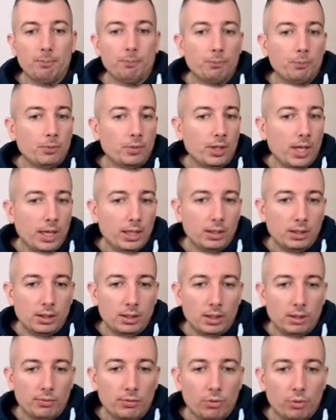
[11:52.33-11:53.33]
Knight
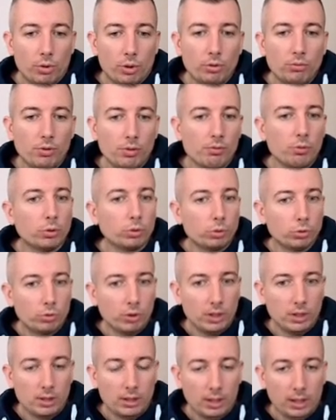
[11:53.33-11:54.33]
d4, we want to
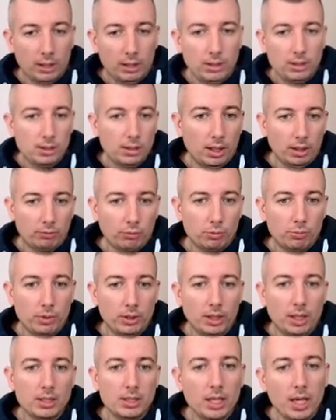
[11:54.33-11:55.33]
trade the knights, that would be
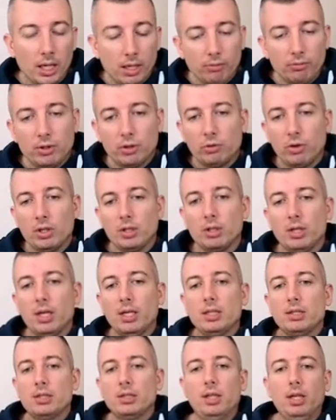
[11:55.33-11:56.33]
nice. If we trade the
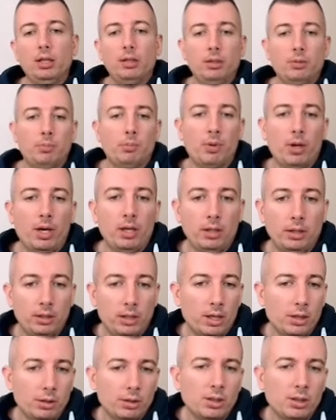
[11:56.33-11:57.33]
knights, then I
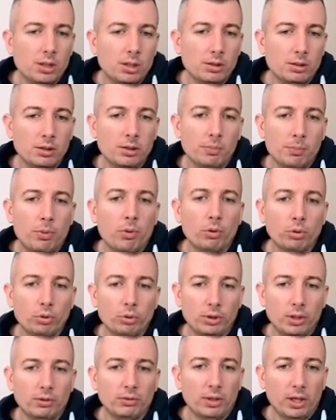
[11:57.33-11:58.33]
guarantee that the pawn on
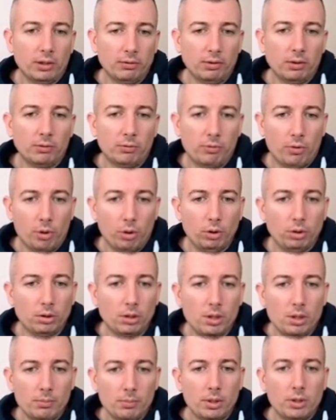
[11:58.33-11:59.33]
d5 will fall,
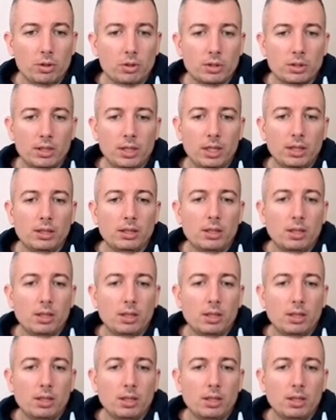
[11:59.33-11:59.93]
because then,